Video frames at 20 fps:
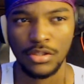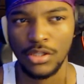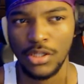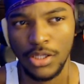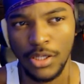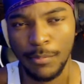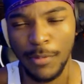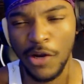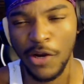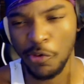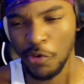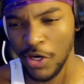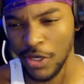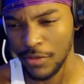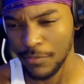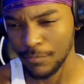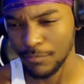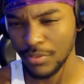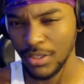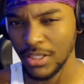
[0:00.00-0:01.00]
Am I right?
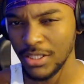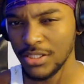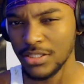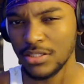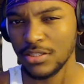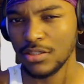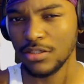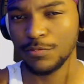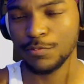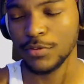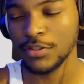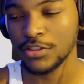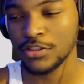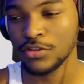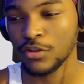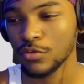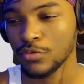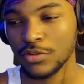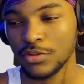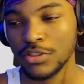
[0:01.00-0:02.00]
Please, please
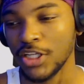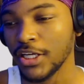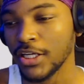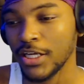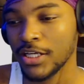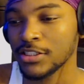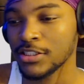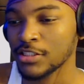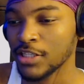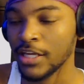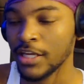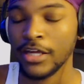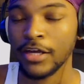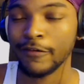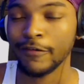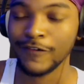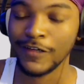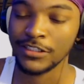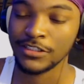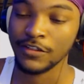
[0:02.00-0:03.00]
don't take as any
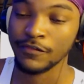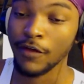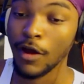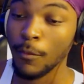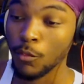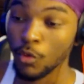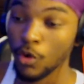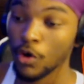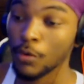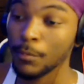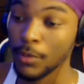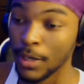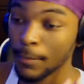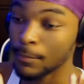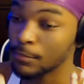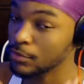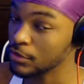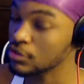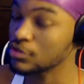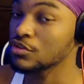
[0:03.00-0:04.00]
offense if I'm wrong, but I'm
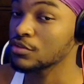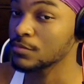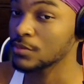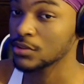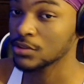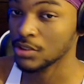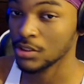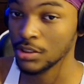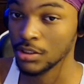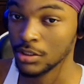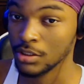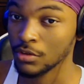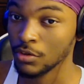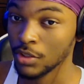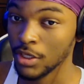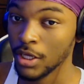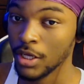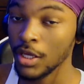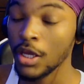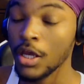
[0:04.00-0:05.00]
pretty sure Brazilian.
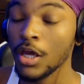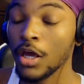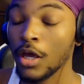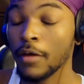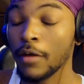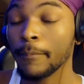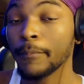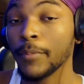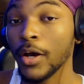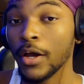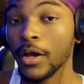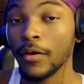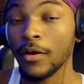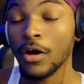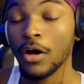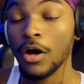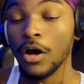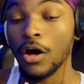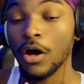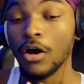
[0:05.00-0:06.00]
Okay, but
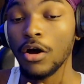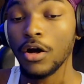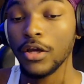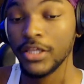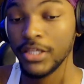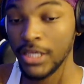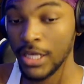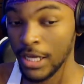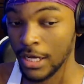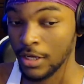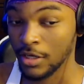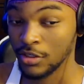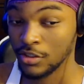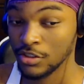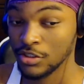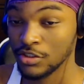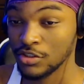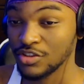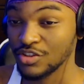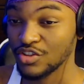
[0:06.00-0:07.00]
yeah,
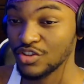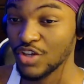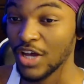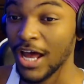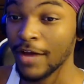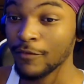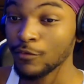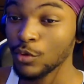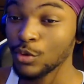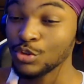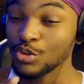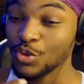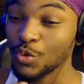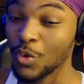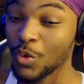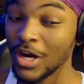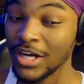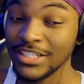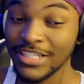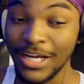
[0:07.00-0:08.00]
I've also
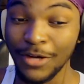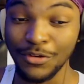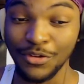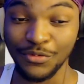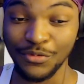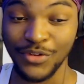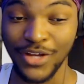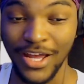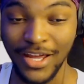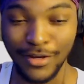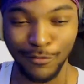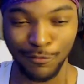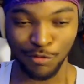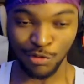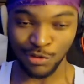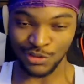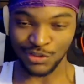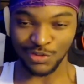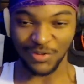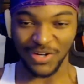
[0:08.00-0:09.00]
watched. I was kind of
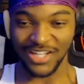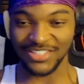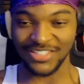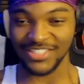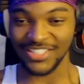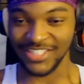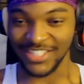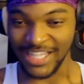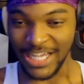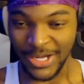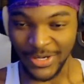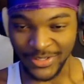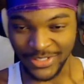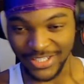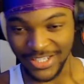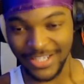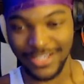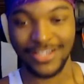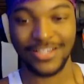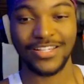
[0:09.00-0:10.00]
forced to watch this in calc
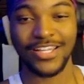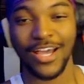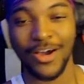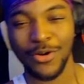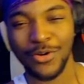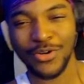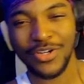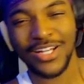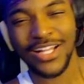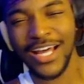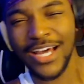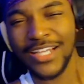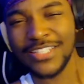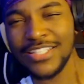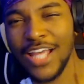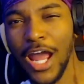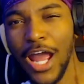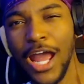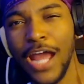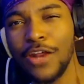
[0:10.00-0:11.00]
calc class.
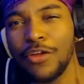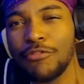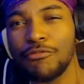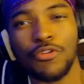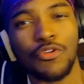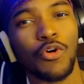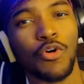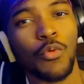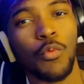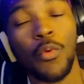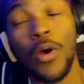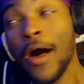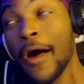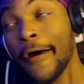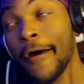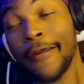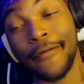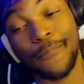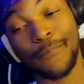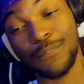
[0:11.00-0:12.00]
I didn't even know
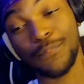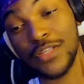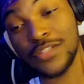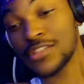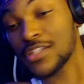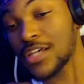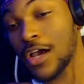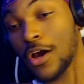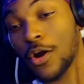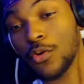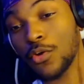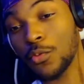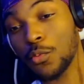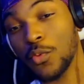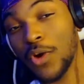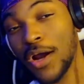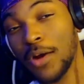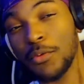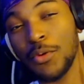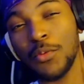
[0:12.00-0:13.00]
why it's calc.
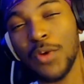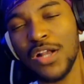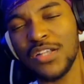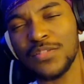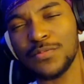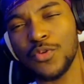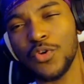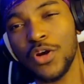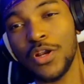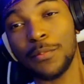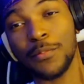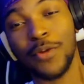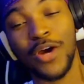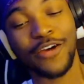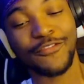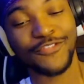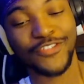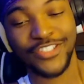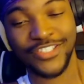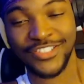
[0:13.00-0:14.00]
Why we watching Moana? But
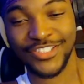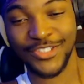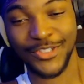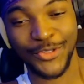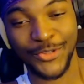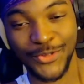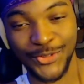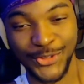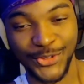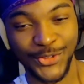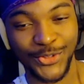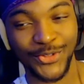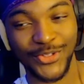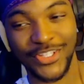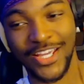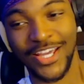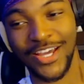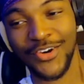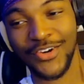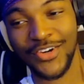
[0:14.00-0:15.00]
I finished the whole show in
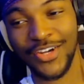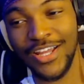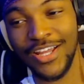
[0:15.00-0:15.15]
calc.